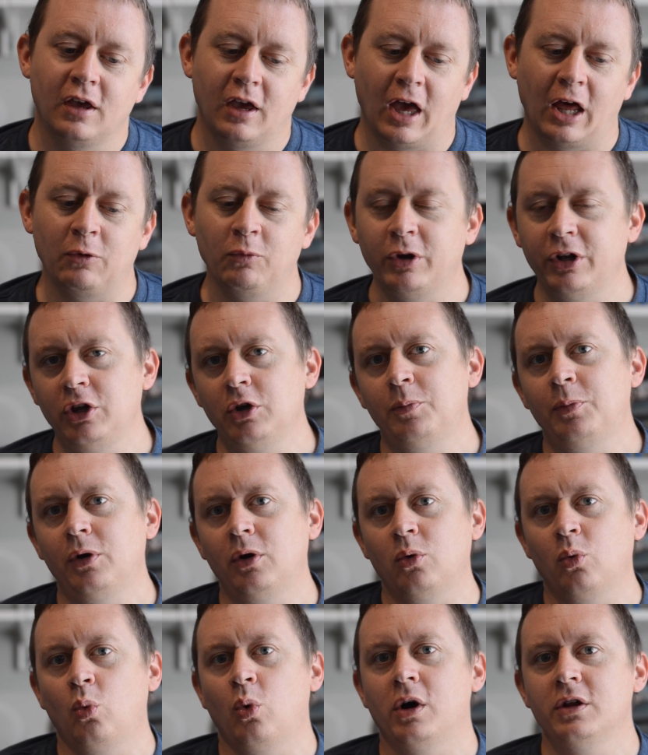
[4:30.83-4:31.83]
And when you
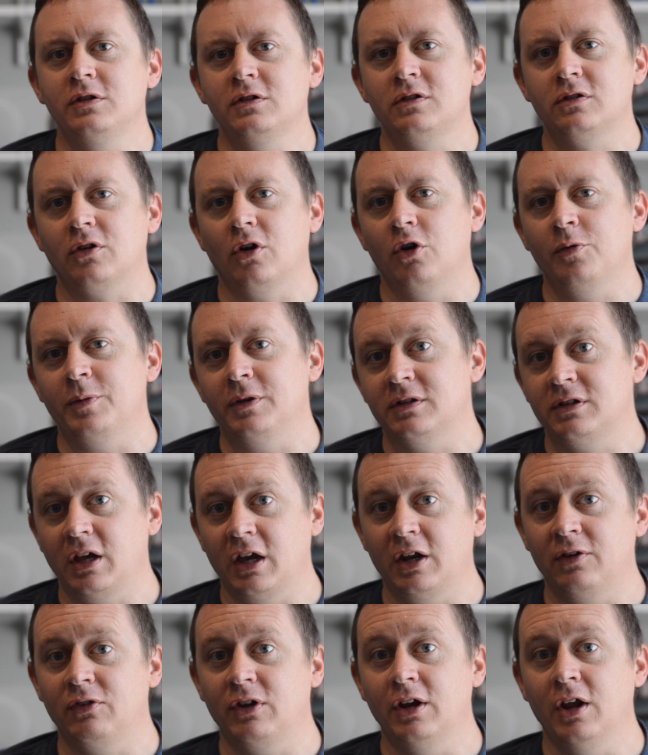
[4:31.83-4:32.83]
put one scope
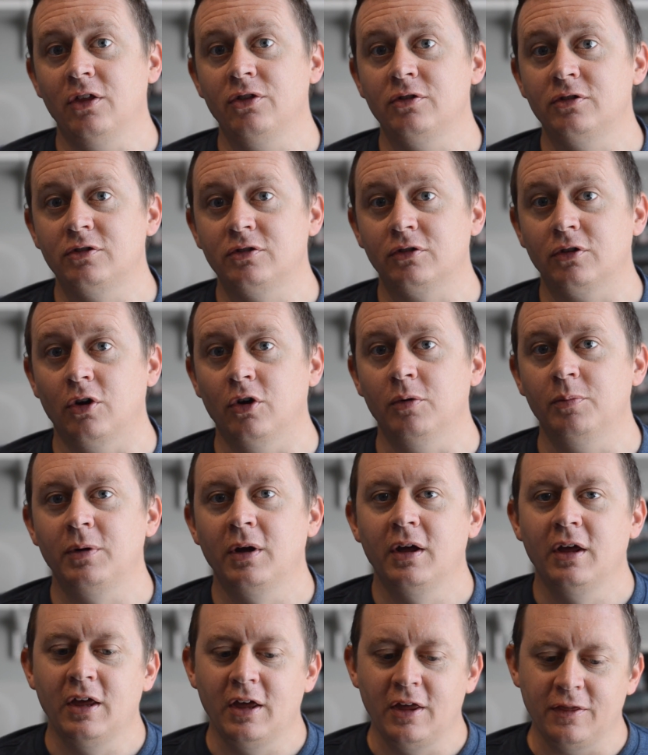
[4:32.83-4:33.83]
inside of another scope,
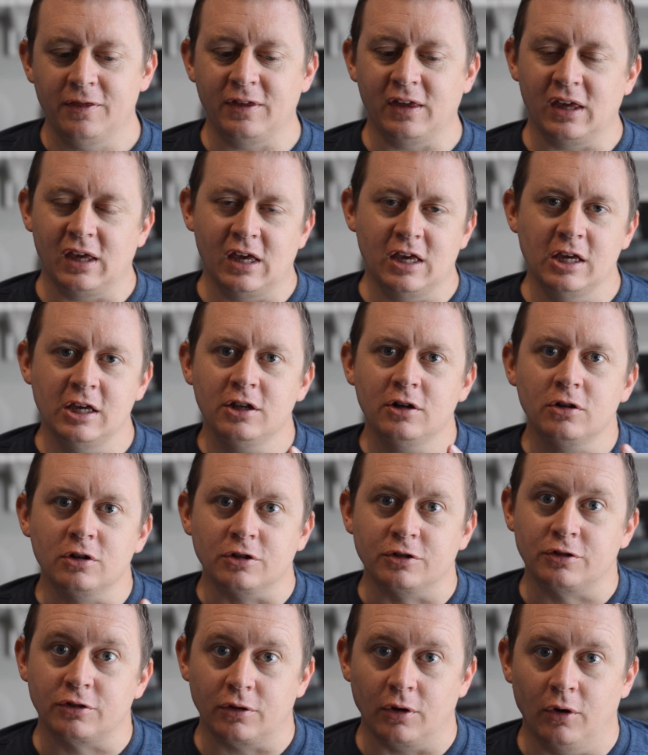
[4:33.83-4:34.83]
the inner
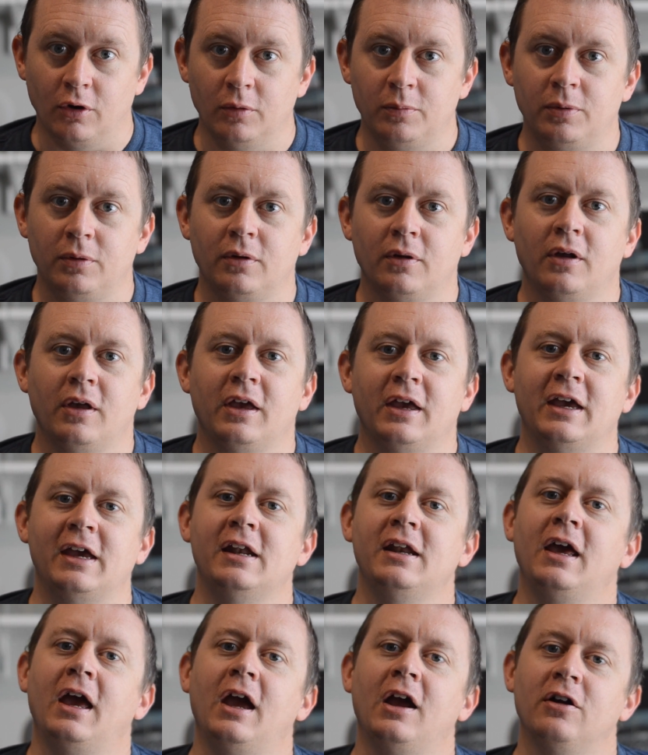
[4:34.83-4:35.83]
scope
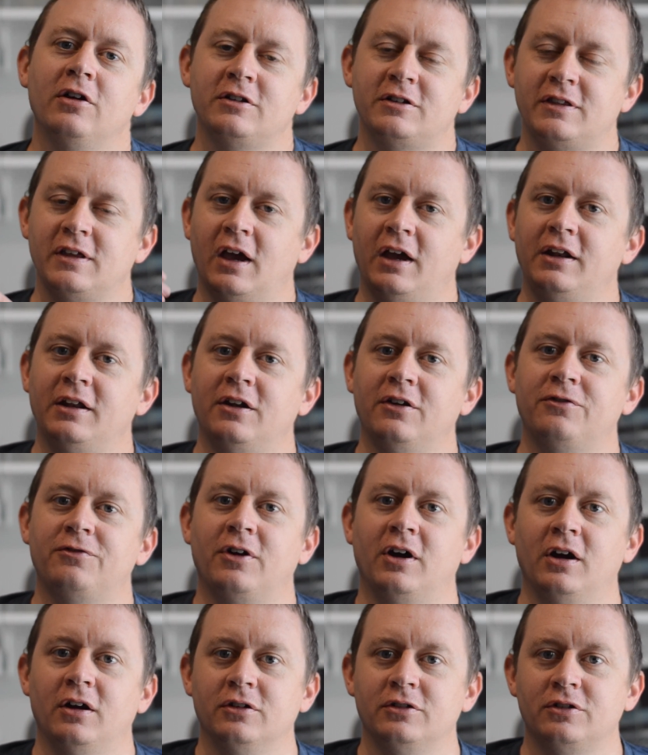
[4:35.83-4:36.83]
inherits the
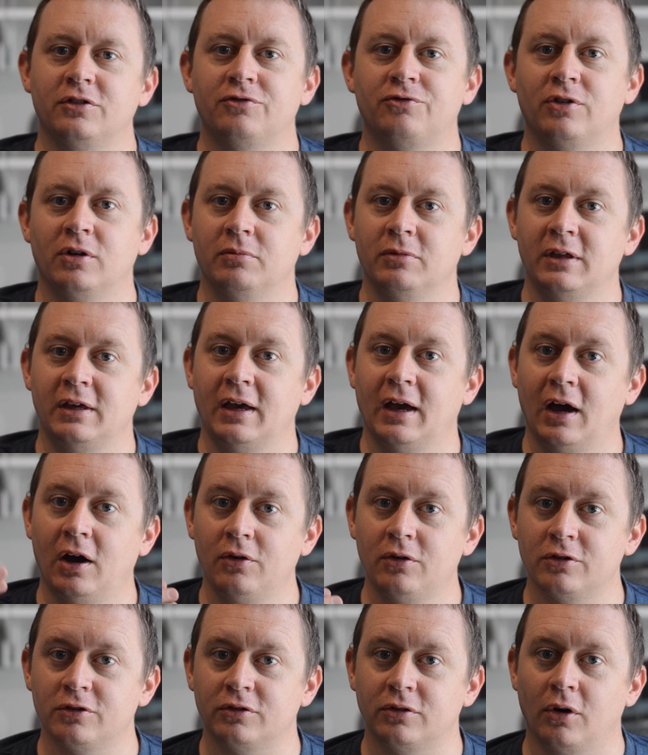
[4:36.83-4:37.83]
identifiers from the
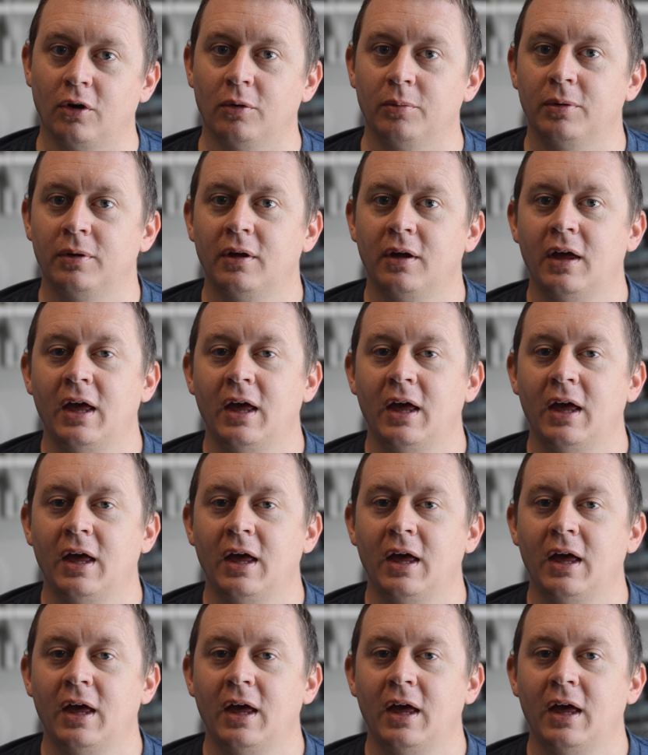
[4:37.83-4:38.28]
outer scope.